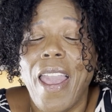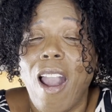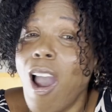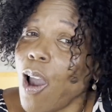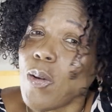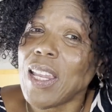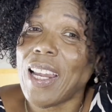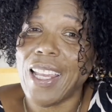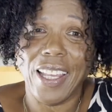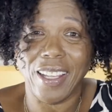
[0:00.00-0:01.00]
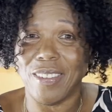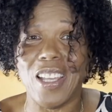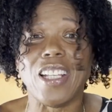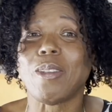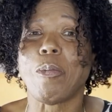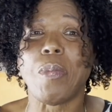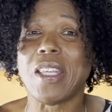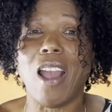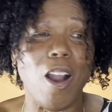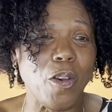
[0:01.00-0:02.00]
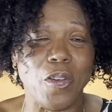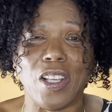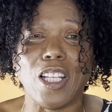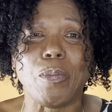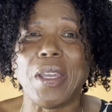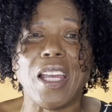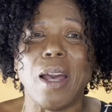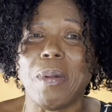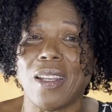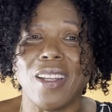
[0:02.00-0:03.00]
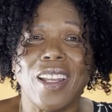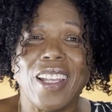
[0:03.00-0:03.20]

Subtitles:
how he like it. He's been hungry, he's been coming.